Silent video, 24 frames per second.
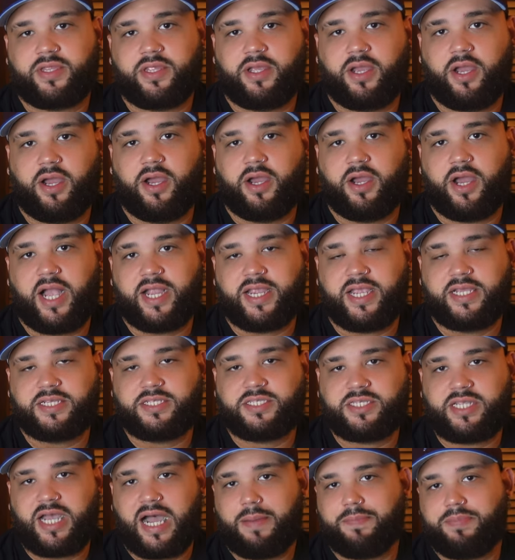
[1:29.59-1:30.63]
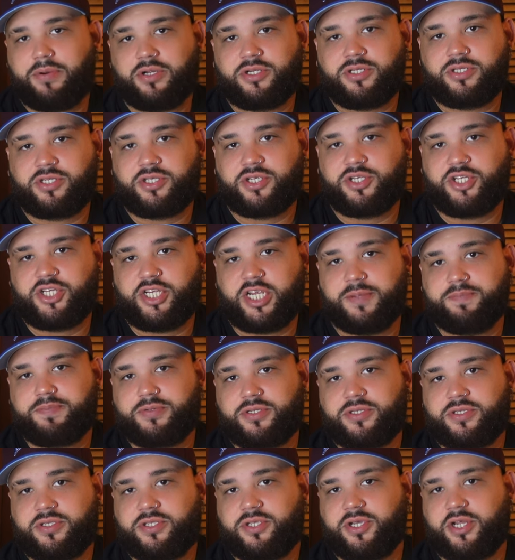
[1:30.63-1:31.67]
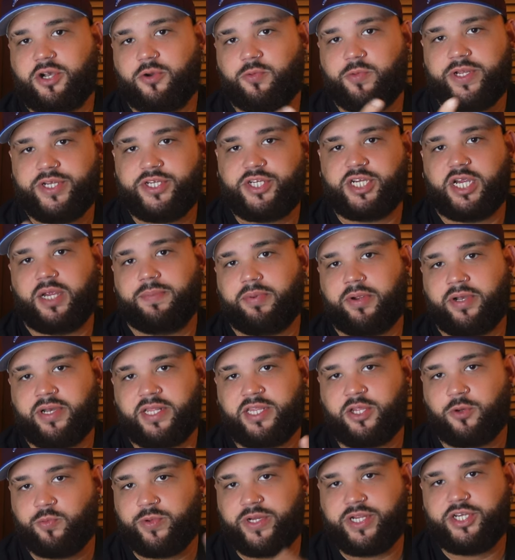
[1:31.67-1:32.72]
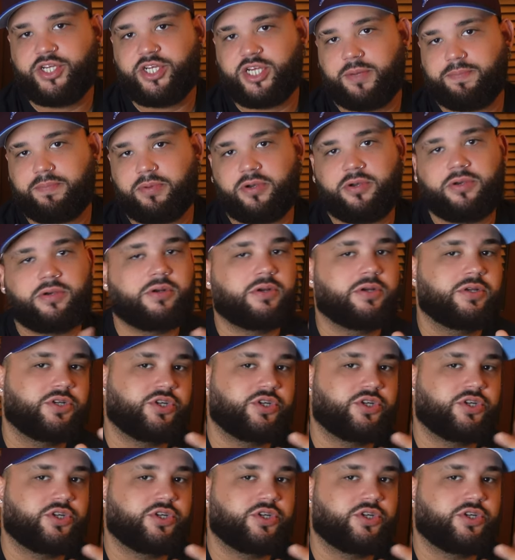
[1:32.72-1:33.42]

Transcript: I guess Topperz ships to the Reshipper and then the Reshipper